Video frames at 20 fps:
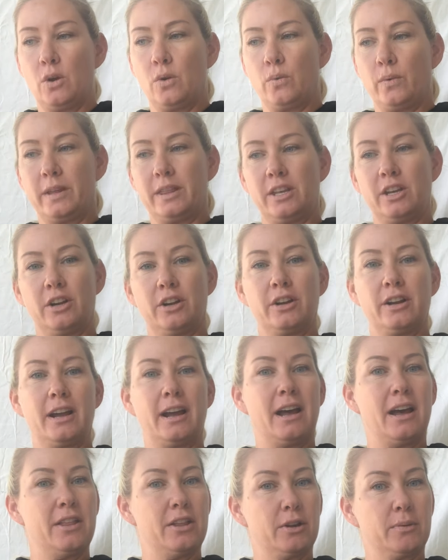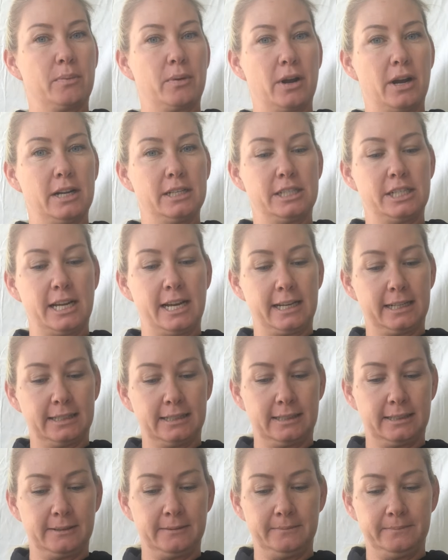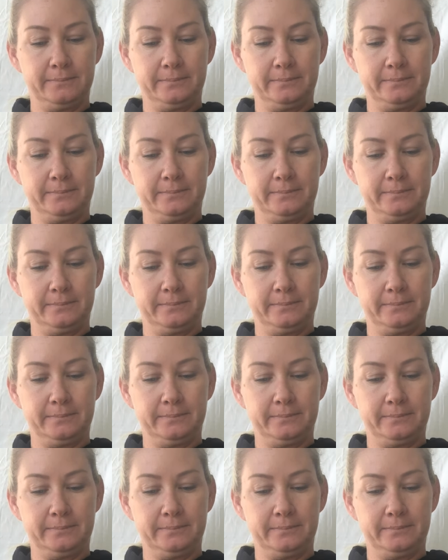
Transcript: with your other projects,